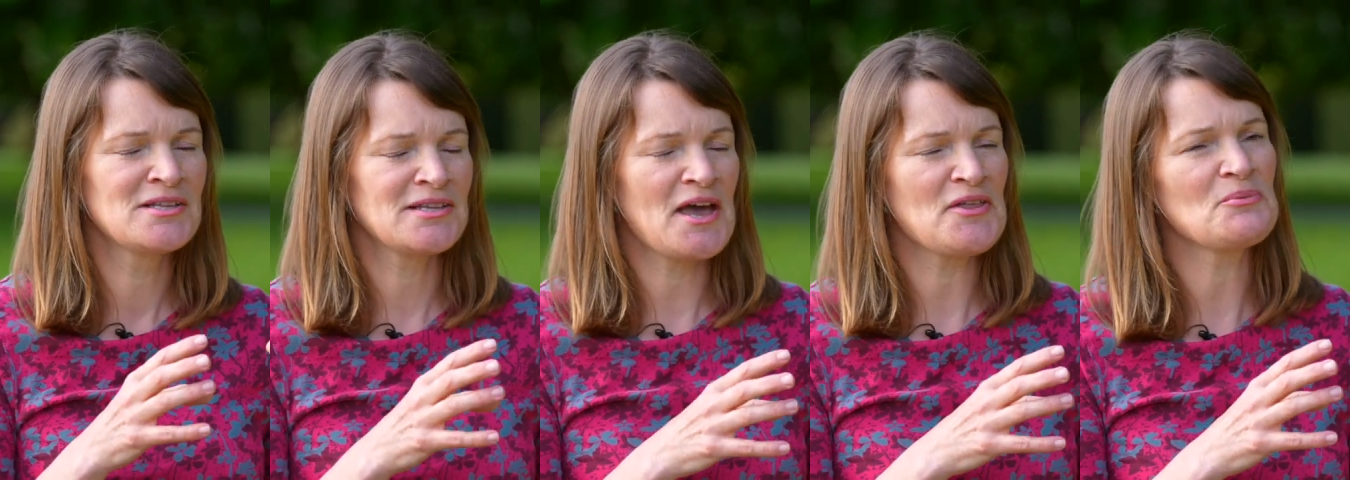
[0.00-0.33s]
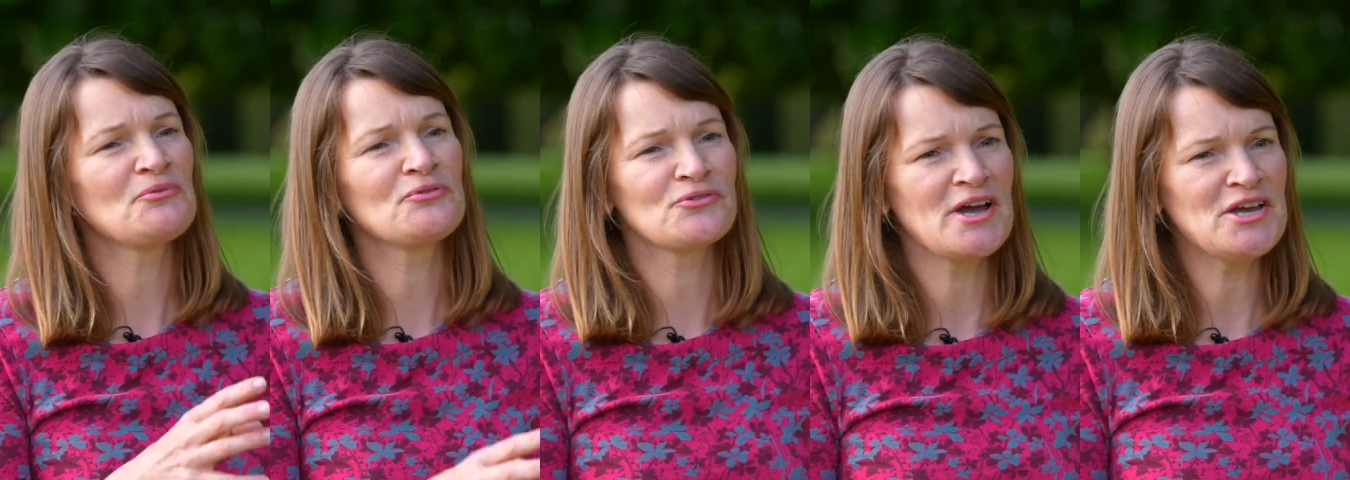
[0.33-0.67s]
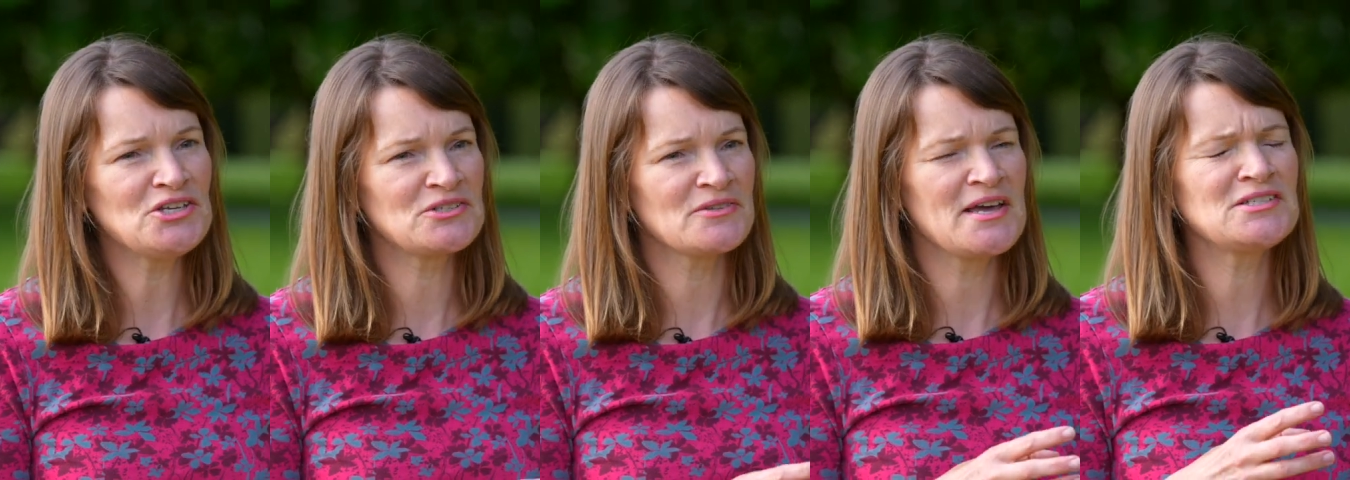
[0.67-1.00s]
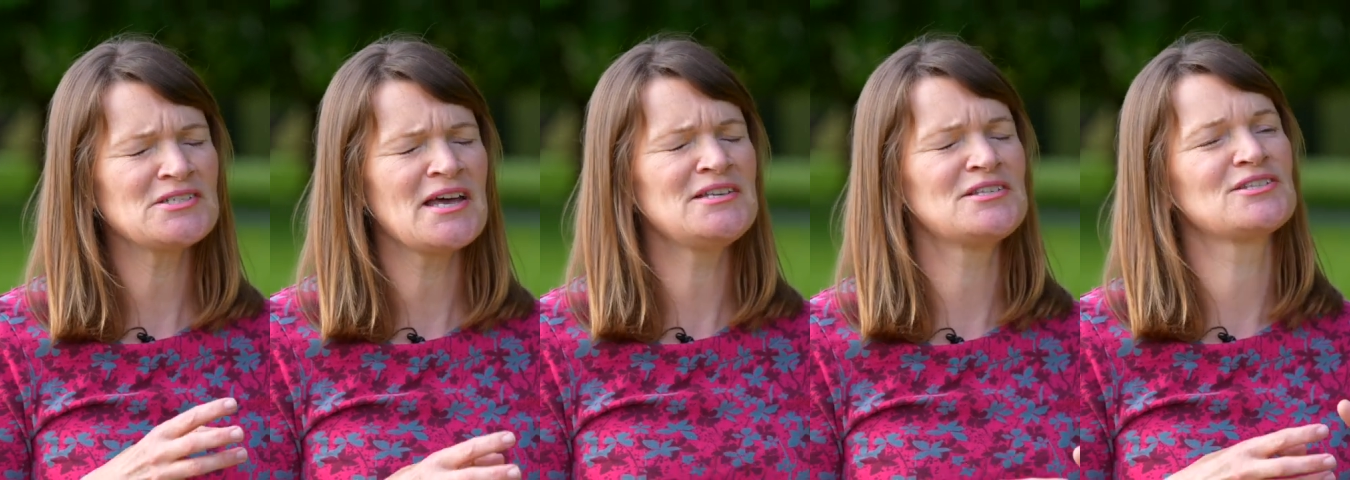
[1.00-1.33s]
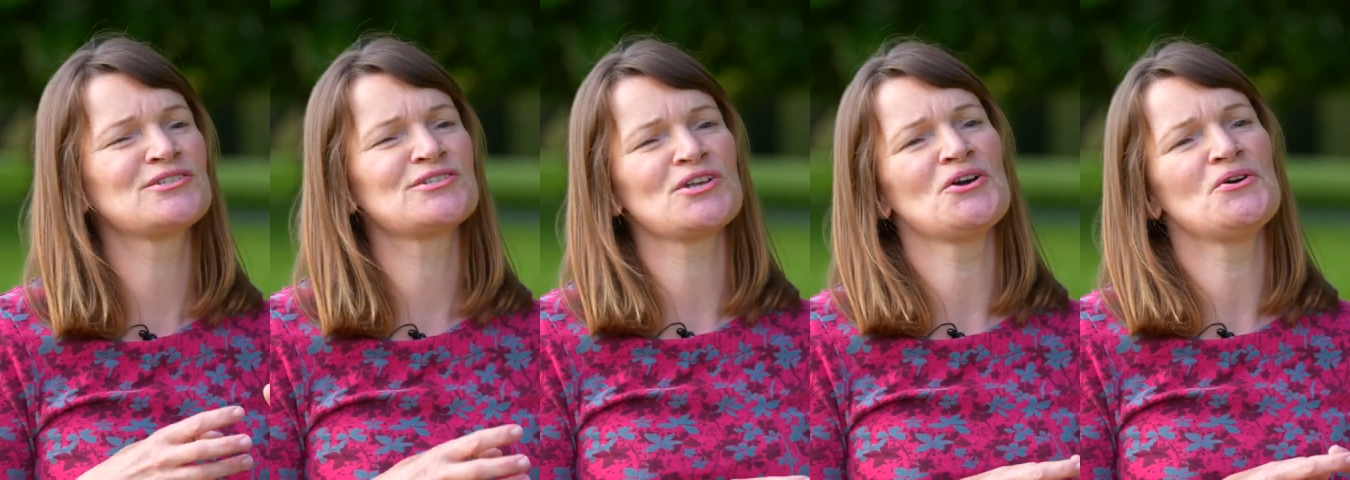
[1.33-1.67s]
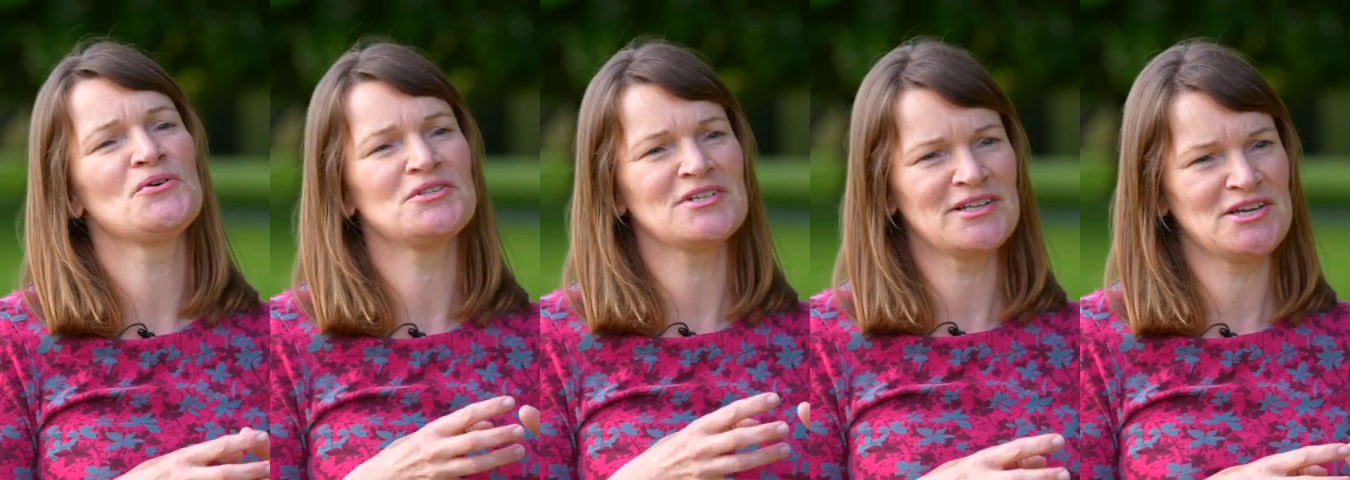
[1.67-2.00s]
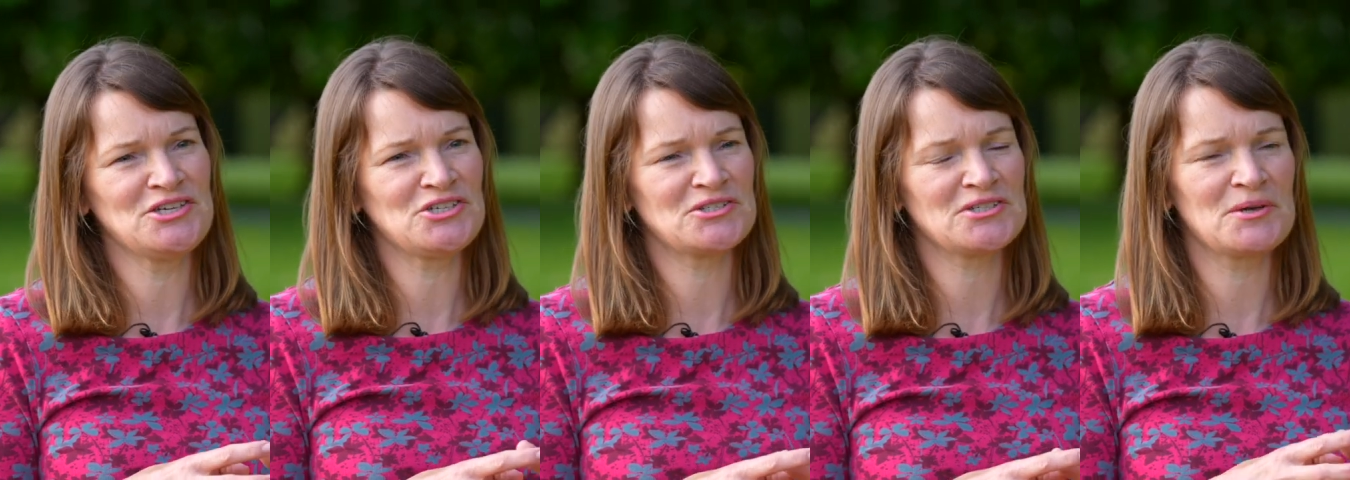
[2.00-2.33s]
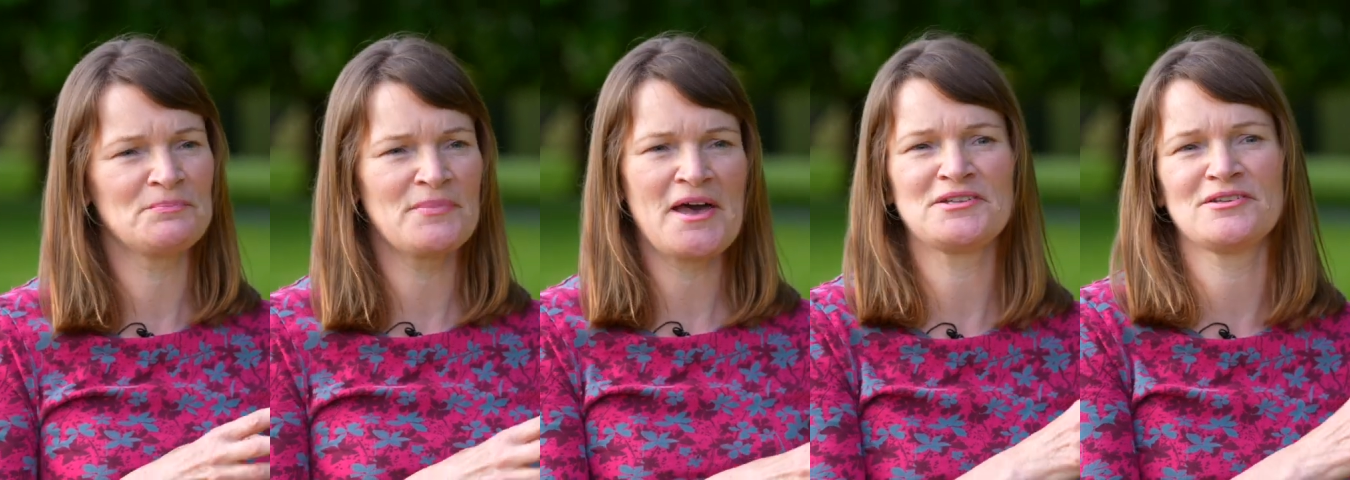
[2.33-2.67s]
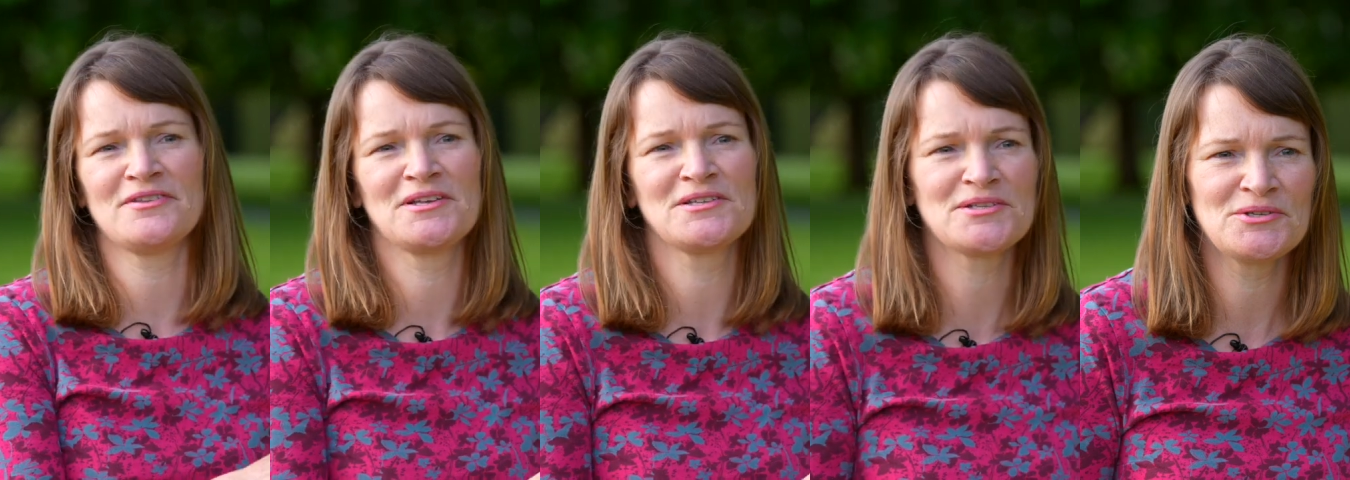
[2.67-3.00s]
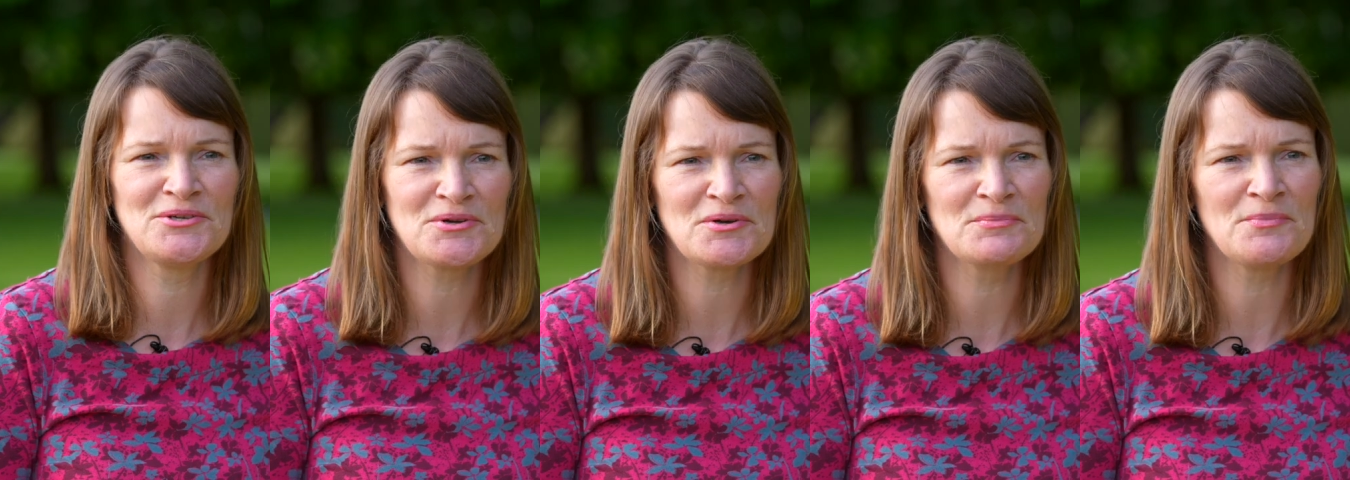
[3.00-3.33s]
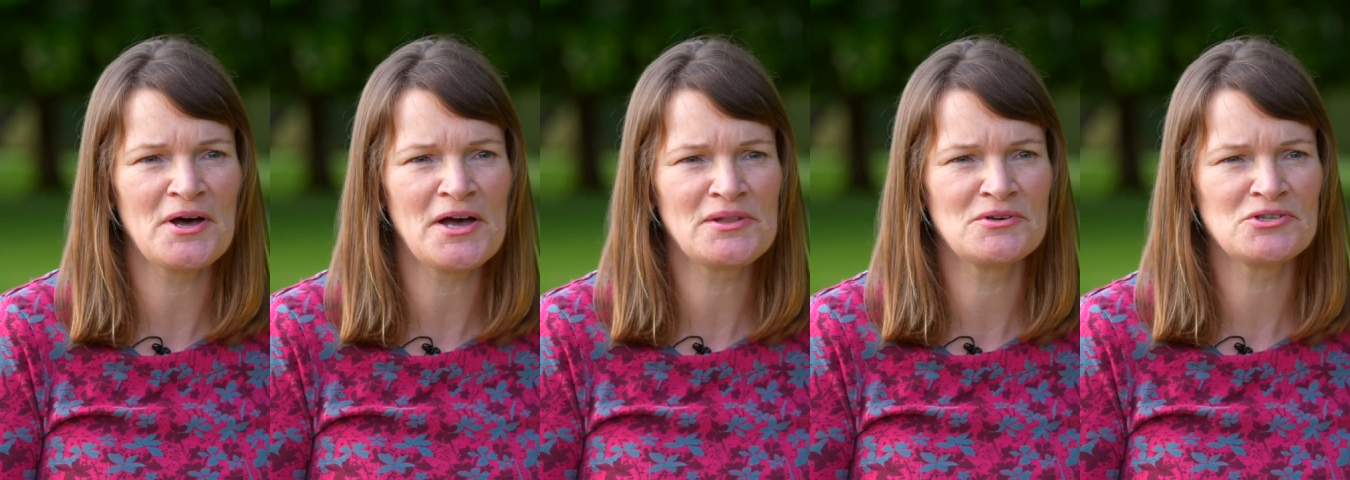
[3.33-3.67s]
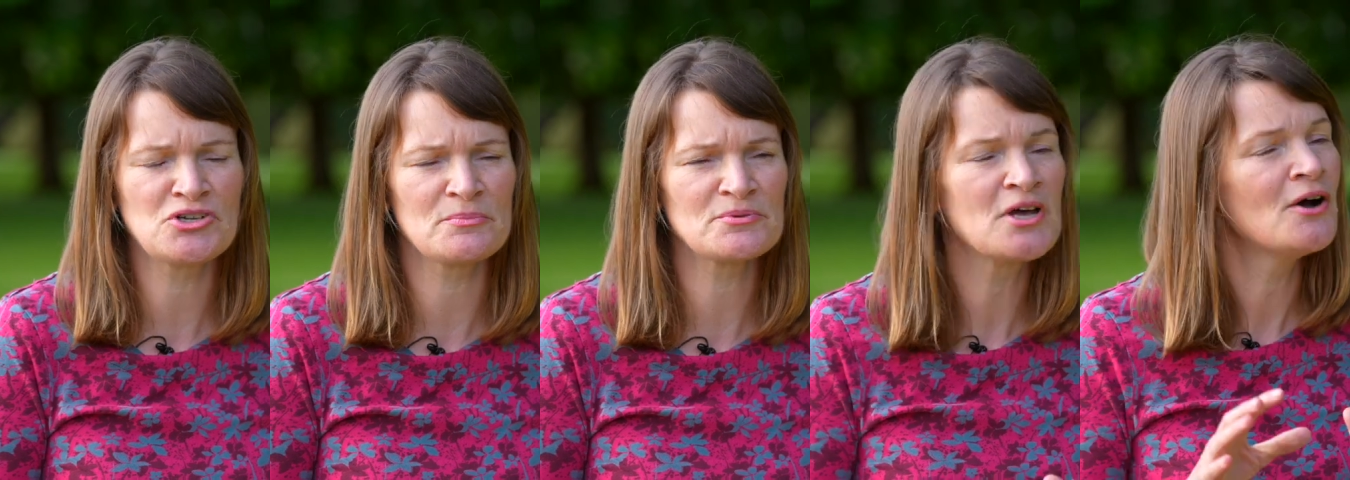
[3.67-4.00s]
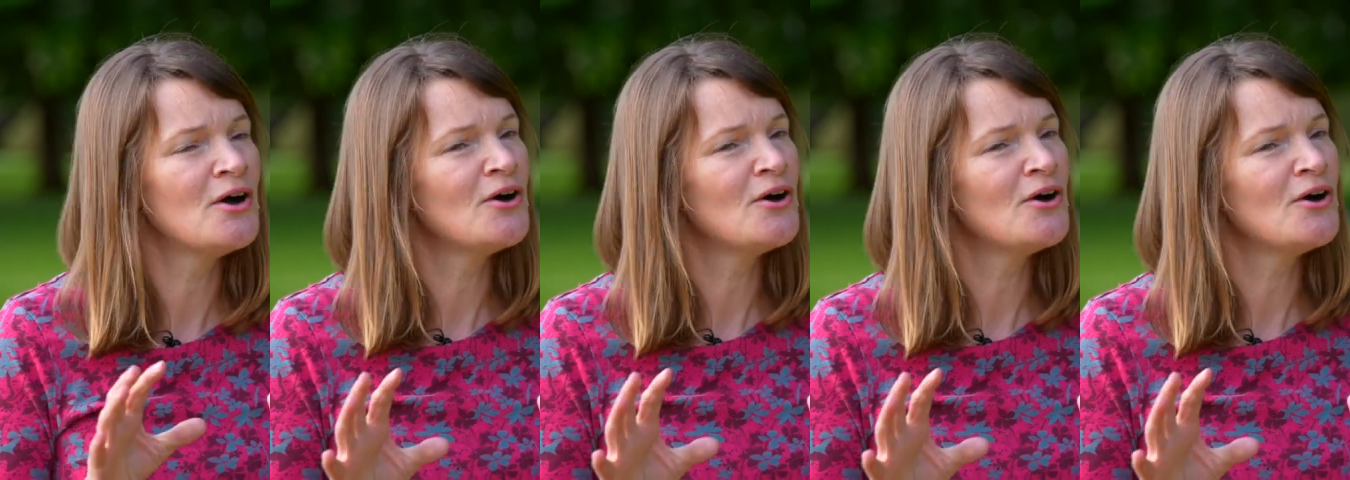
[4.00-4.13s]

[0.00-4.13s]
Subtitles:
get them fresh, they taste so delicious compared to things that you can buy in the shops.